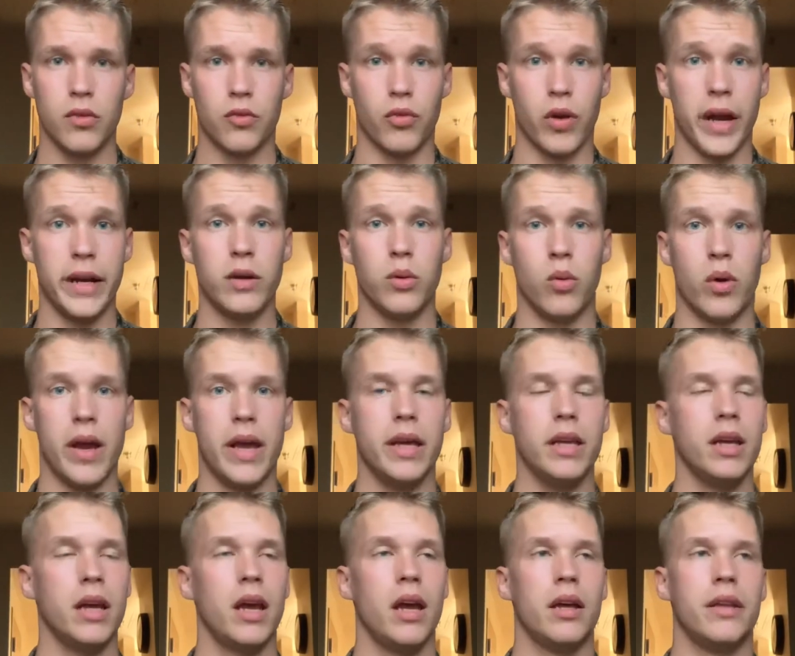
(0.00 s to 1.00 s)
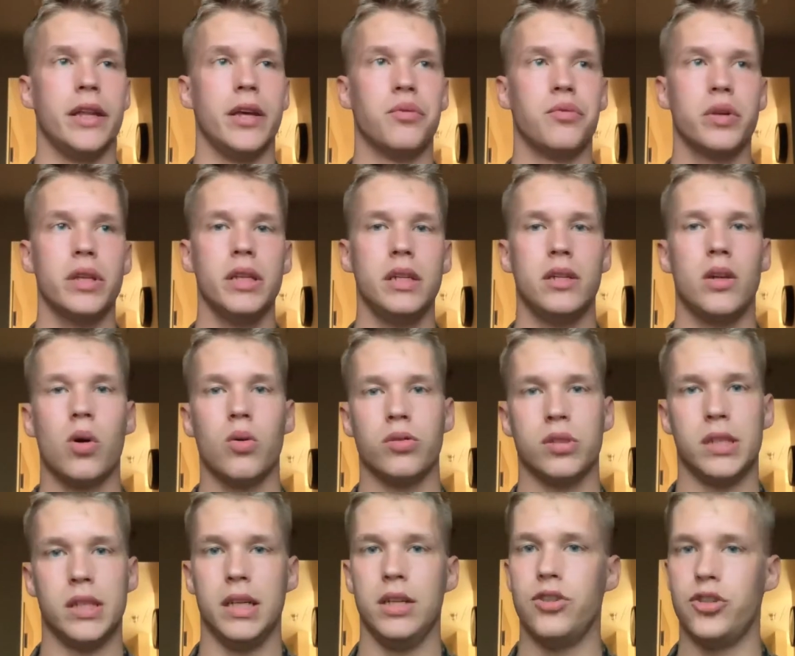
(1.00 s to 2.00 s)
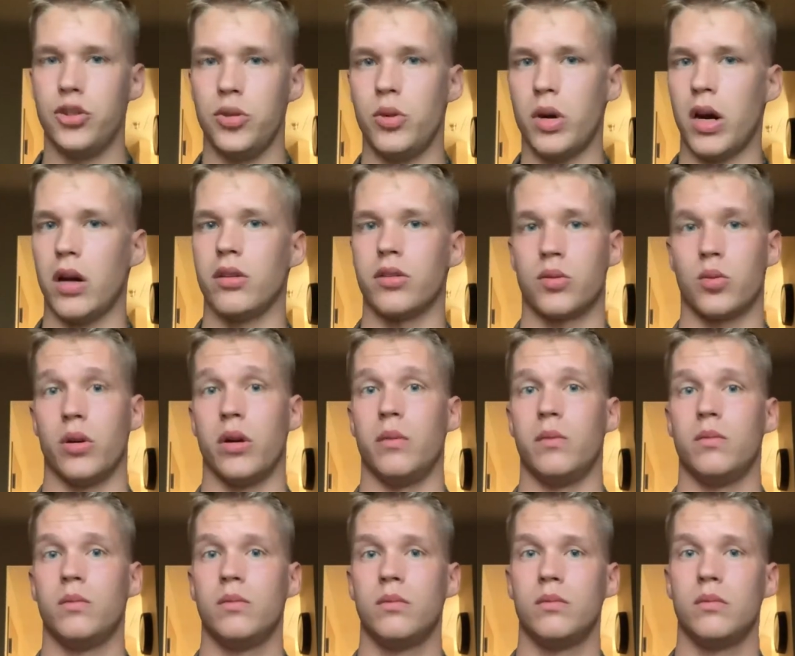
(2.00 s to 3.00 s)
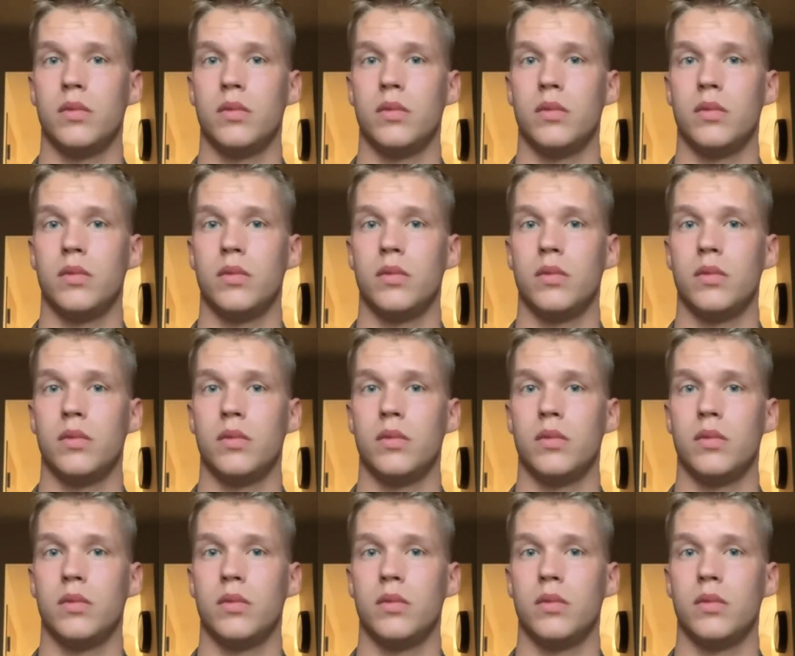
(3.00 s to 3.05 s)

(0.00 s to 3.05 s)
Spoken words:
right away, they really don't teach you how to swim.